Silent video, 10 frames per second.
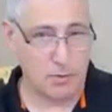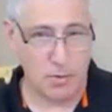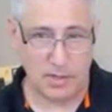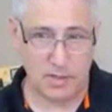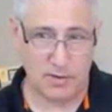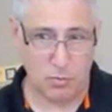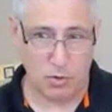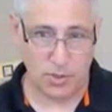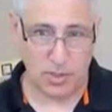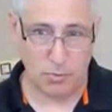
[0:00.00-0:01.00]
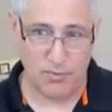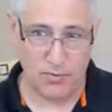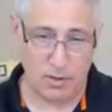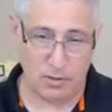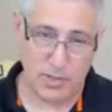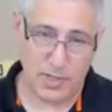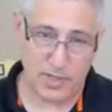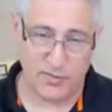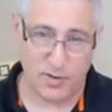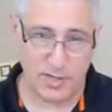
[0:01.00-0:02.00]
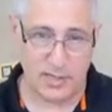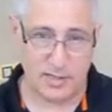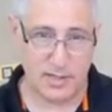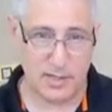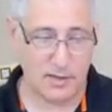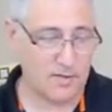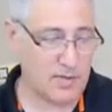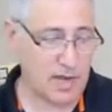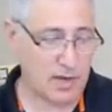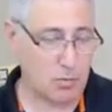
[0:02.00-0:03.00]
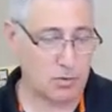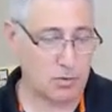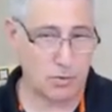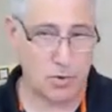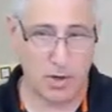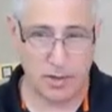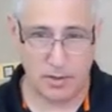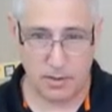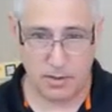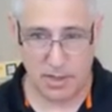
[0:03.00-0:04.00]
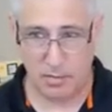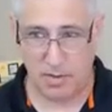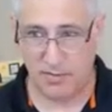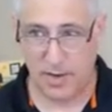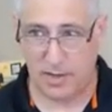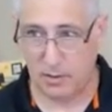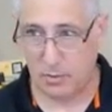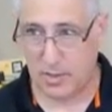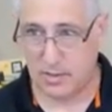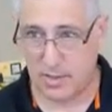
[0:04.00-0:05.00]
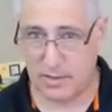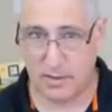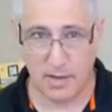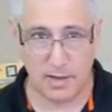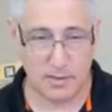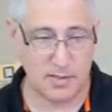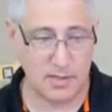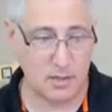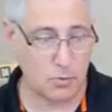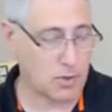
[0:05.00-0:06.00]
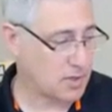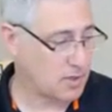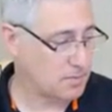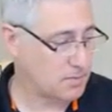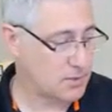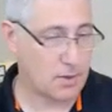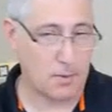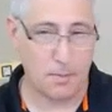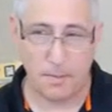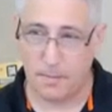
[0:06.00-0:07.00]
the rest of your project will fall in place fairly easily. If the anchor bolts are wrong, you're going to be fighting the rest of that steel work. So.